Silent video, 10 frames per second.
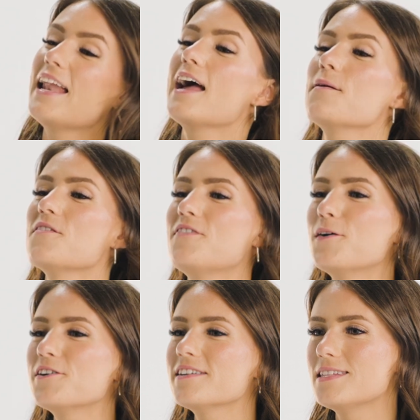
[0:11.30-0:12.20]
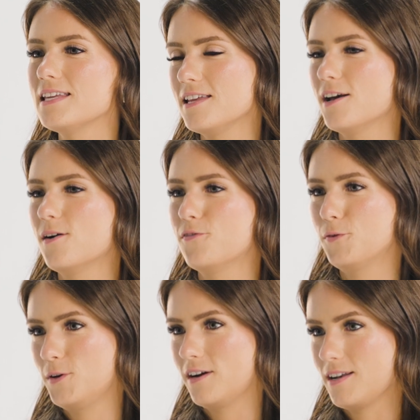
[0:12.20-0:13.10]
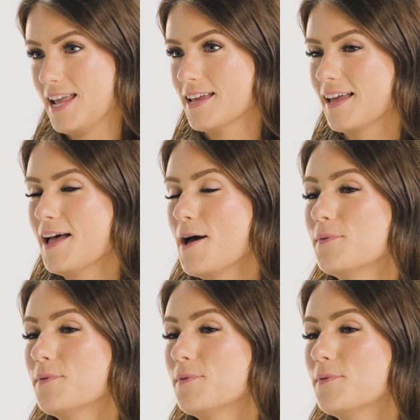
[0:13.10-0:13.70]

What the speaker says: and I am the founder and CEO of FoodNerd, Inc.